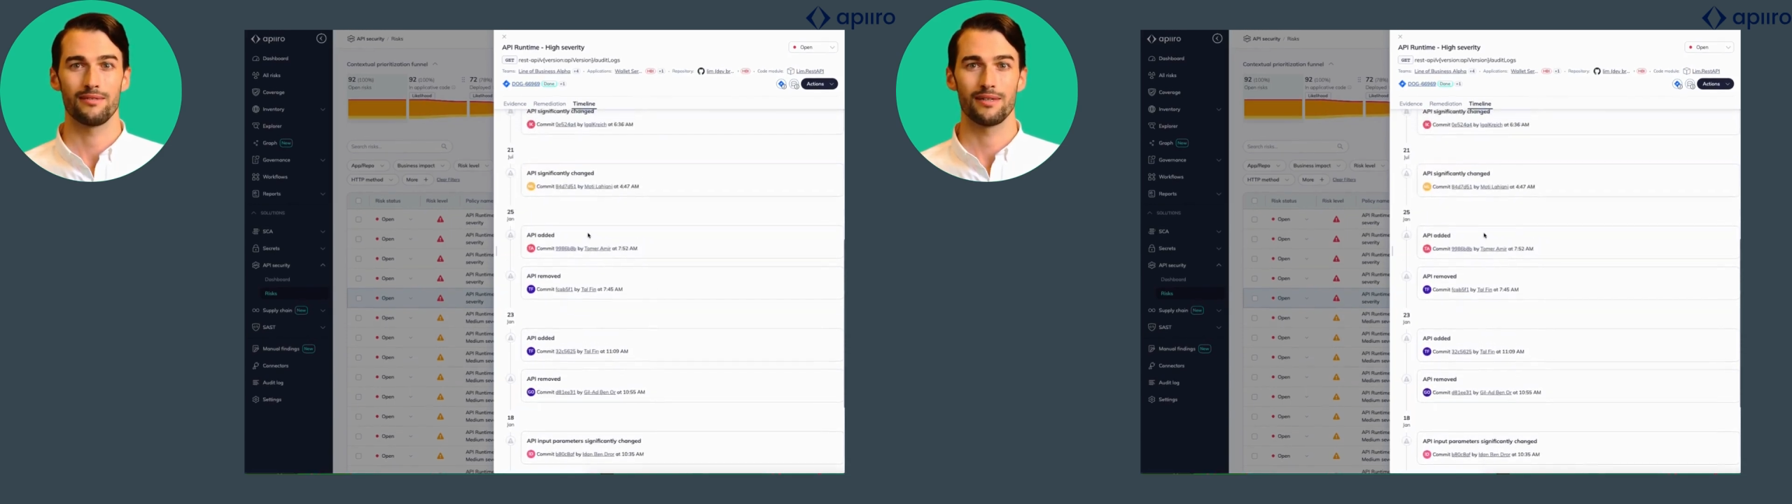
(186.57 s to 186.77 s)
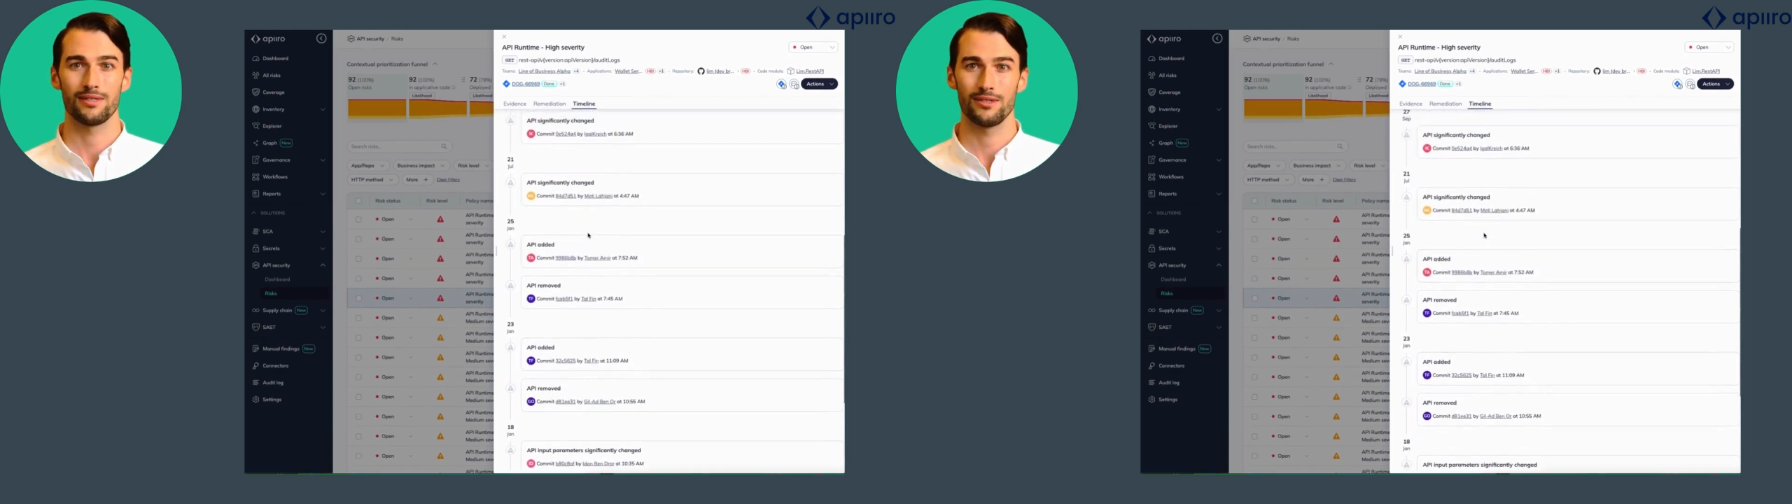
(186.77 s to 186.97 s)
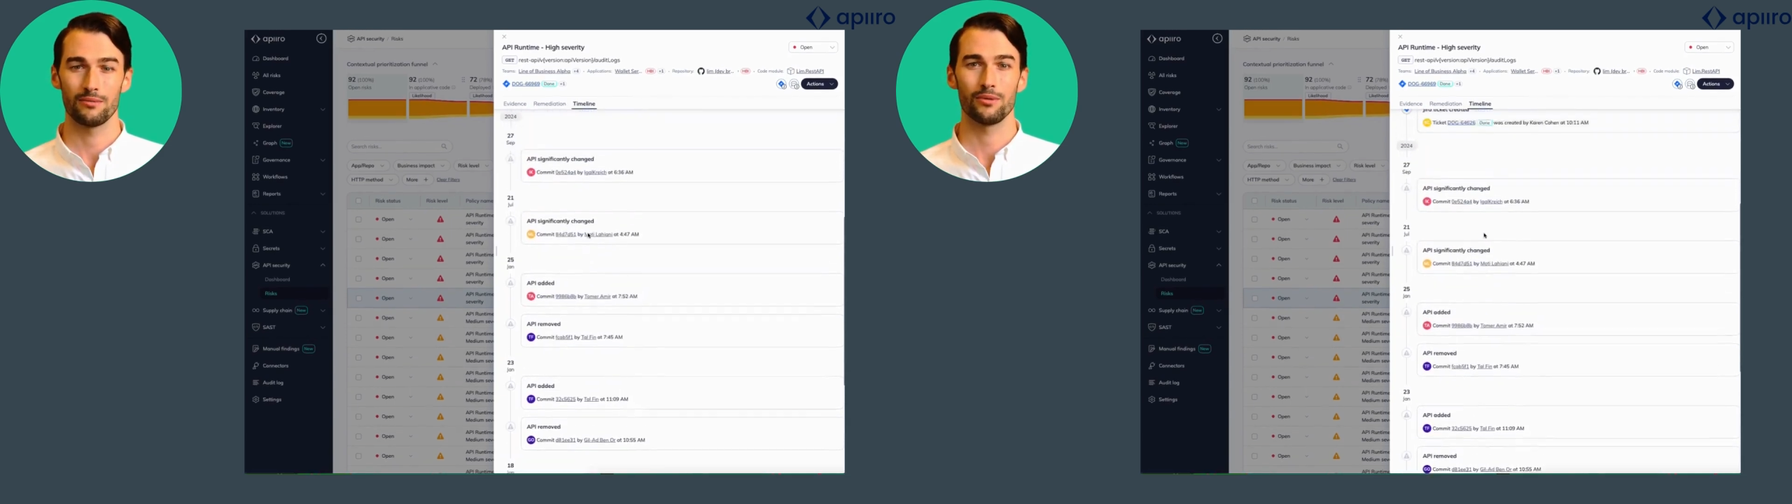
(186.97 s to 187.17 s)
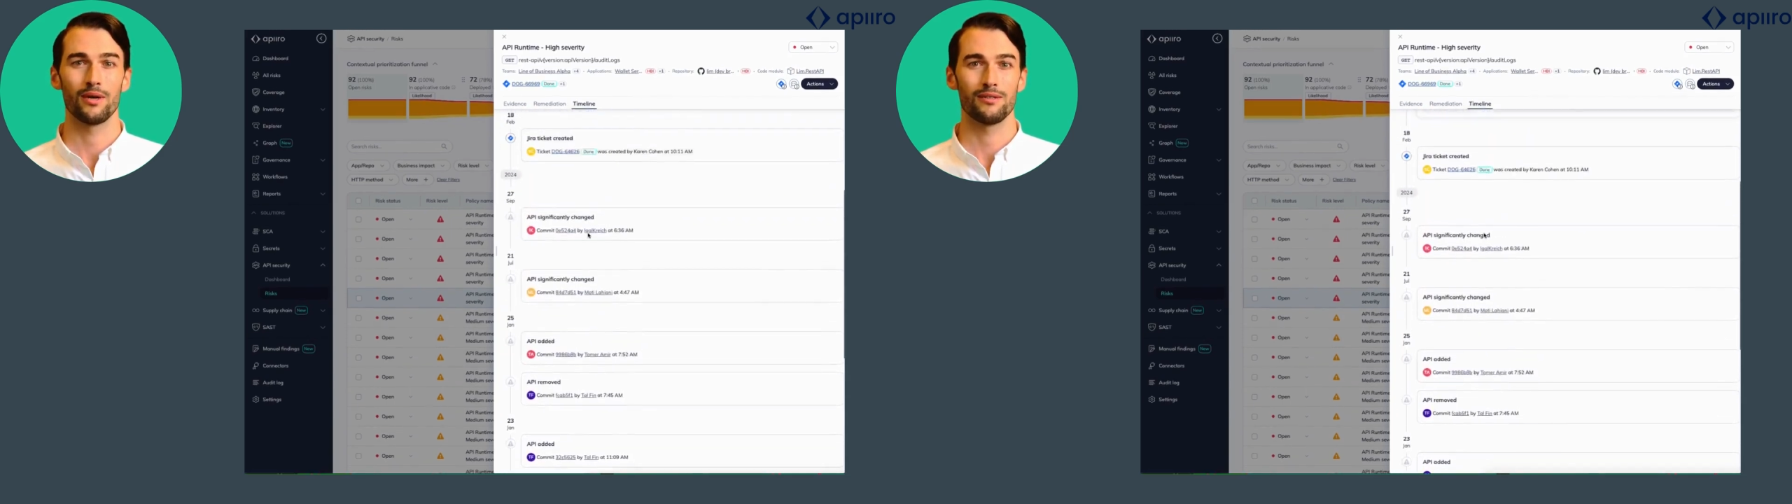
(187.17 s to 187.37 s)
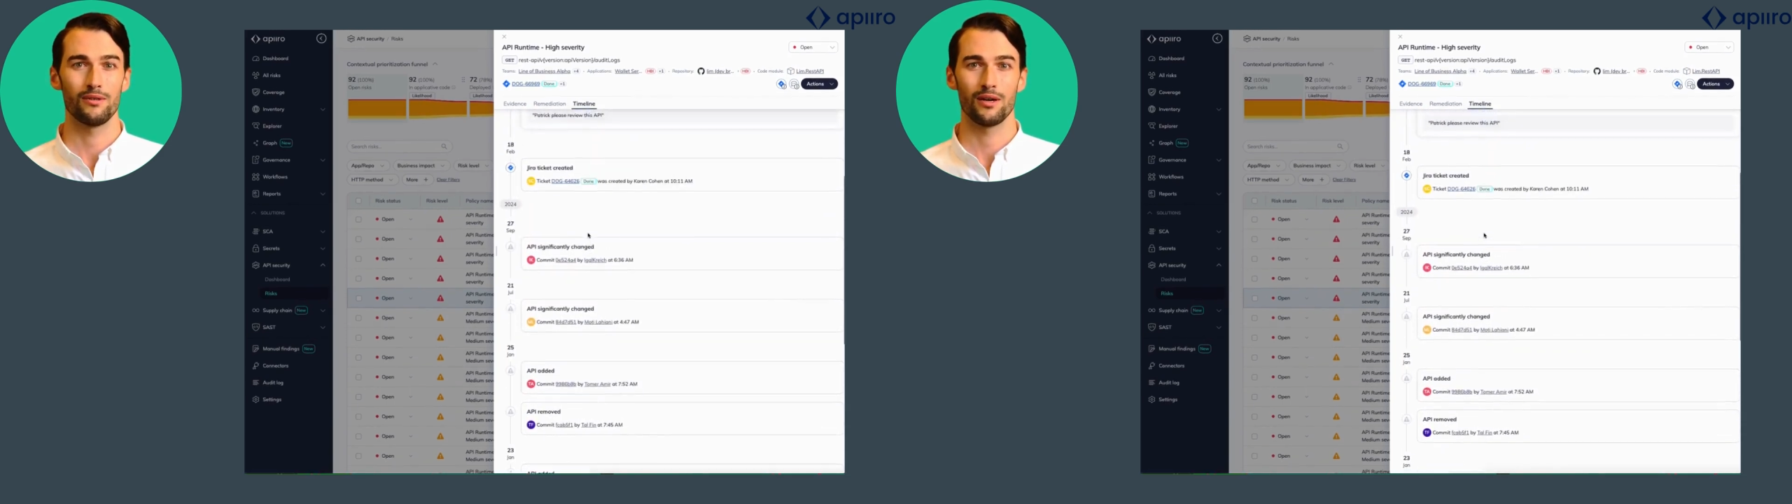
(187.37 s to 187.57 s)
and take a
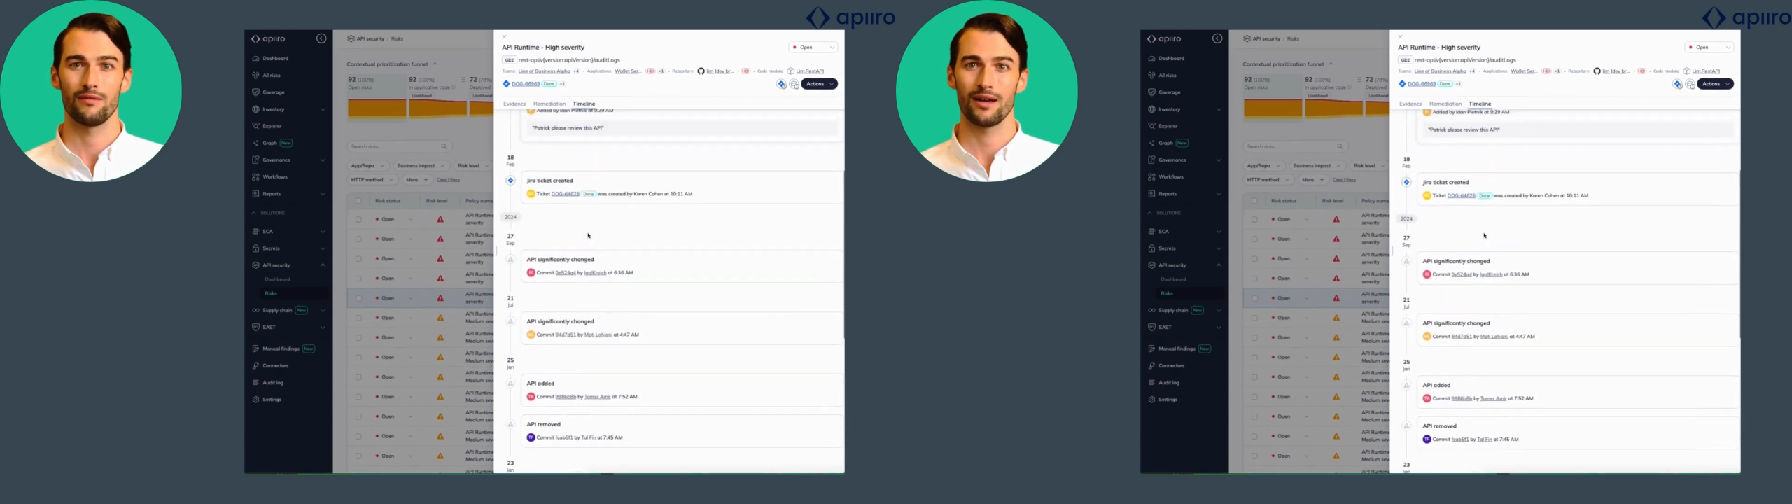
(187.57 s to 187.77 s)
plethora of